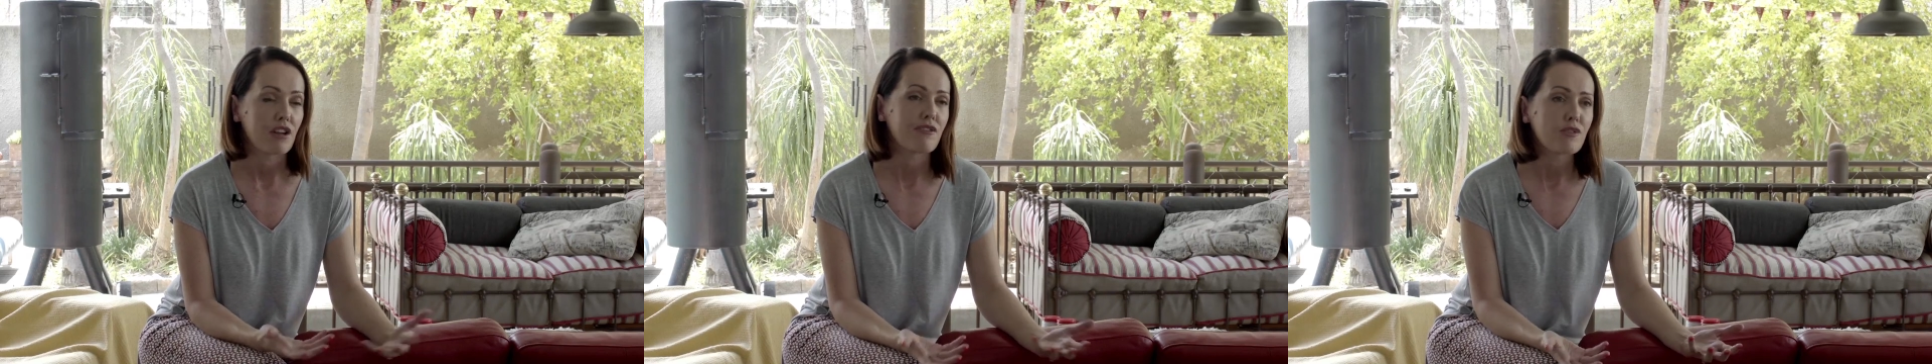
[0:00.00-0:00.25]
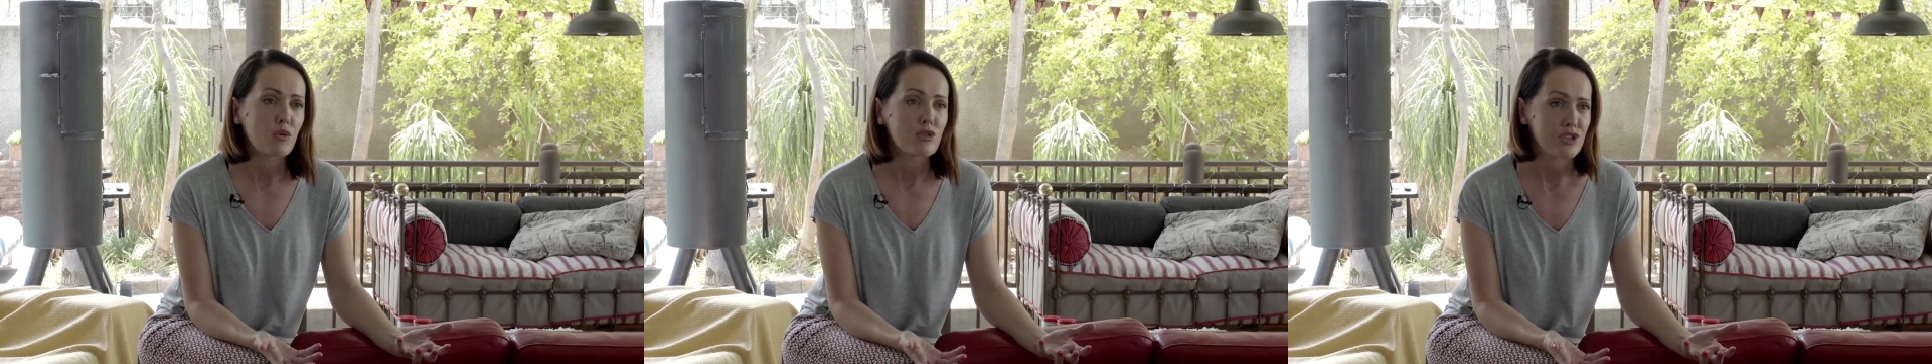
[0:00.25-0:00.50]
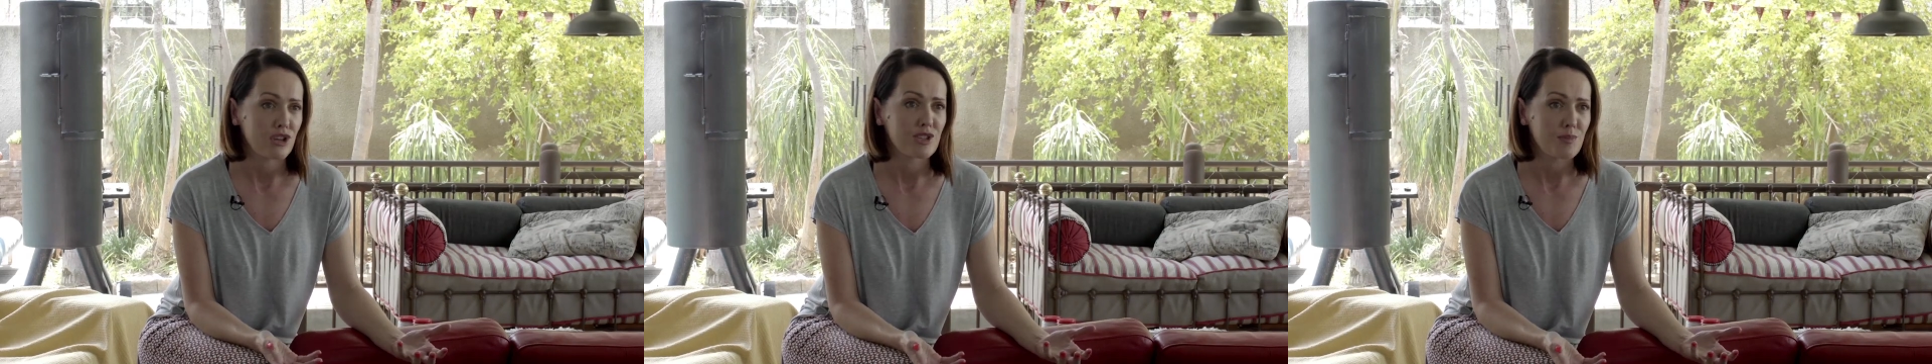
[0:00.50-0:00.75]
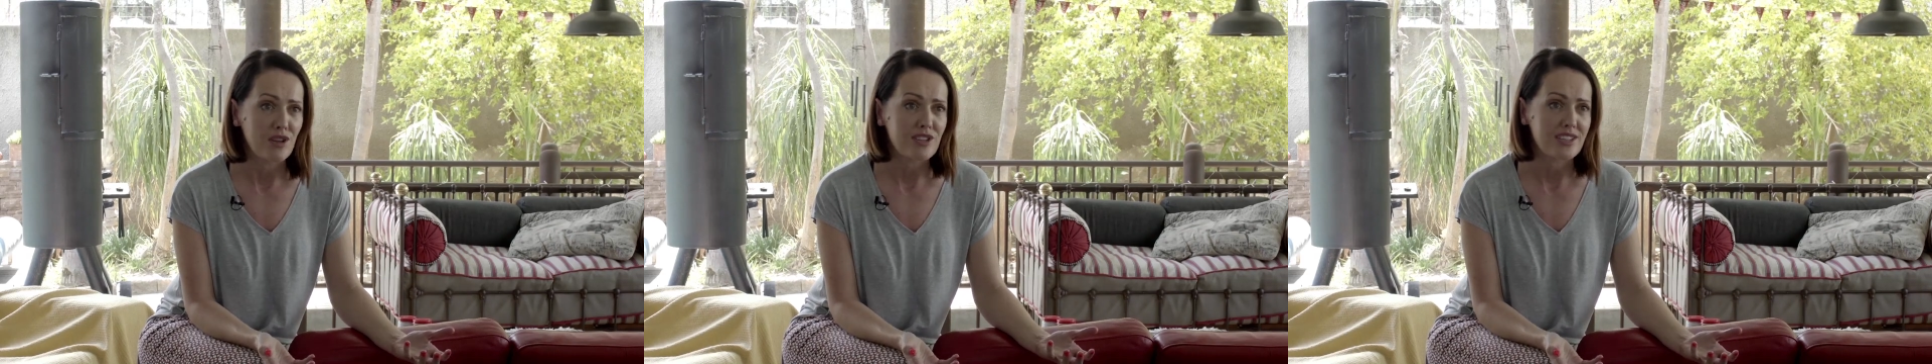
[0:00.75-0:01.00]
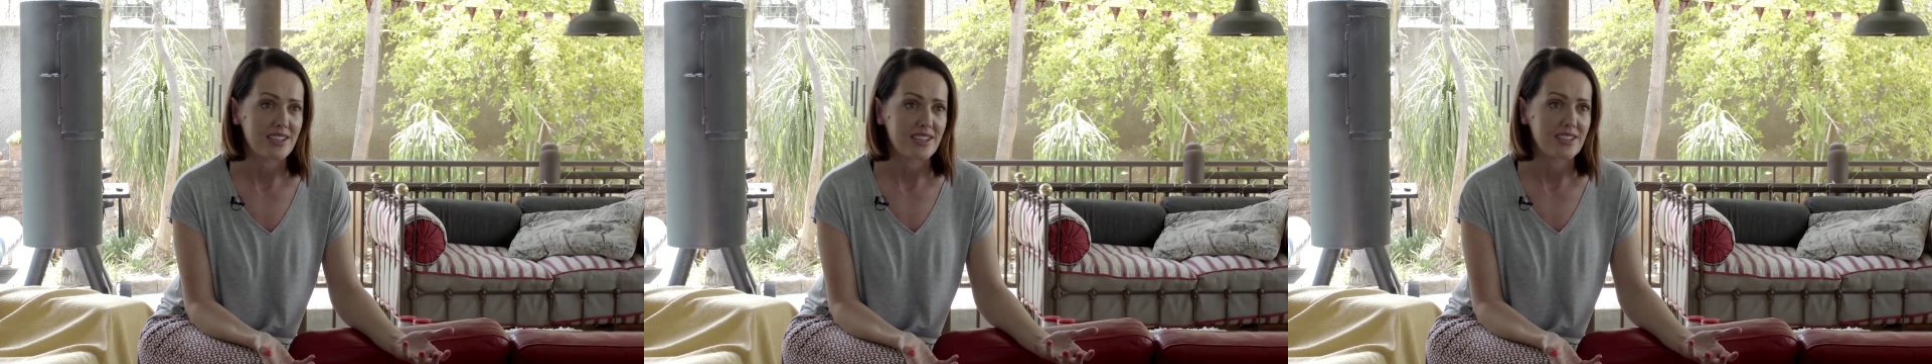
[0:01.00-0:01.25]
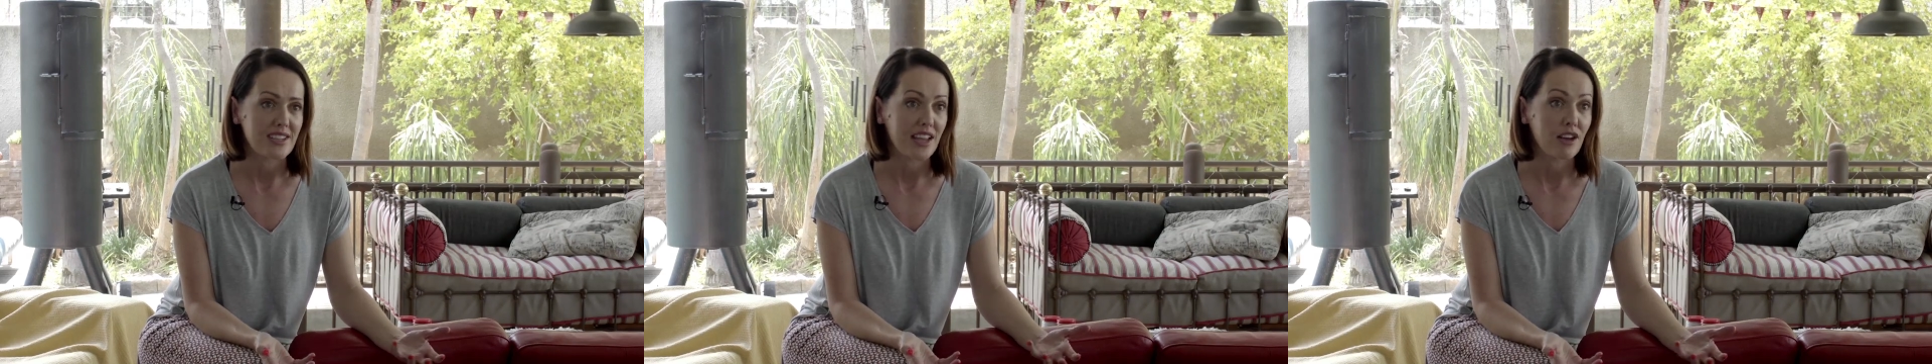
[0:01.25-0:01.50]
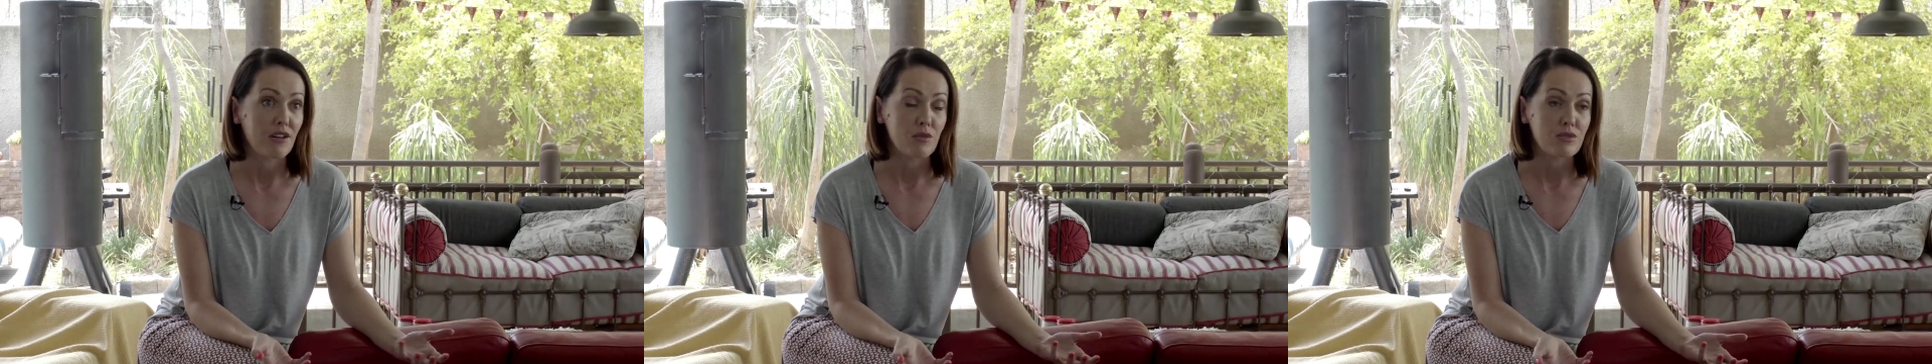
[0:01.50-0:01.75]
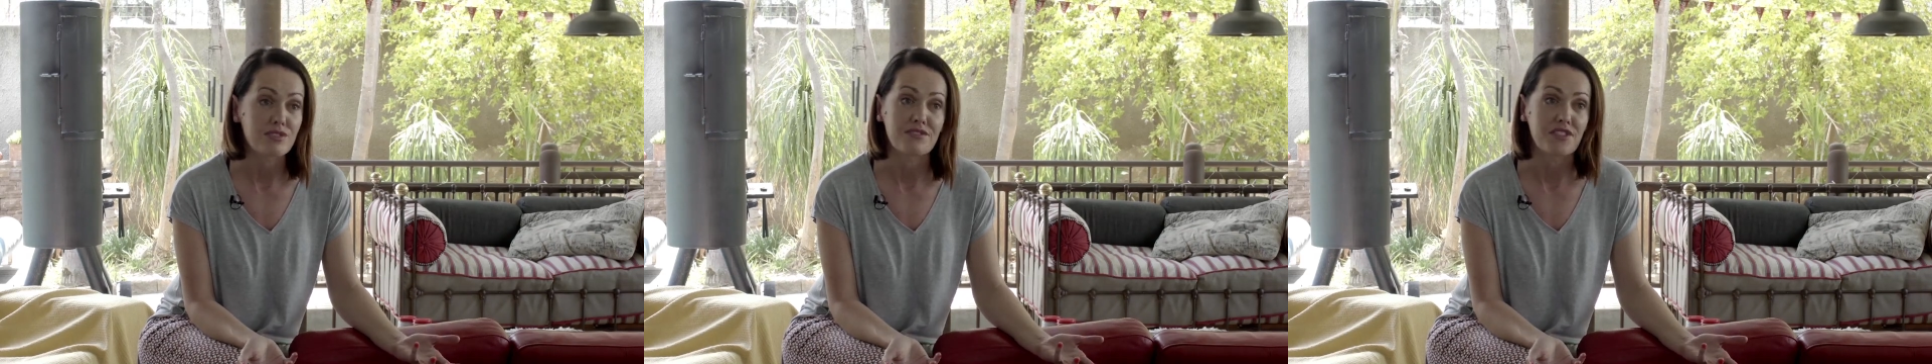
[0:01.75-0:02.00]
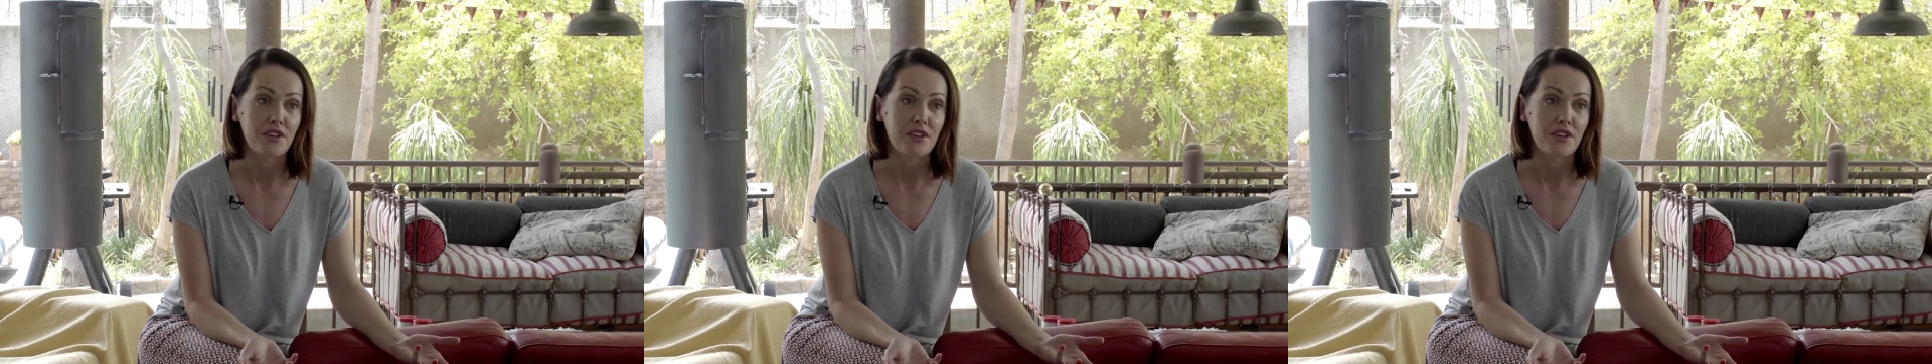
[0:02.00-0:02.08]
and of course our sponsors. They are also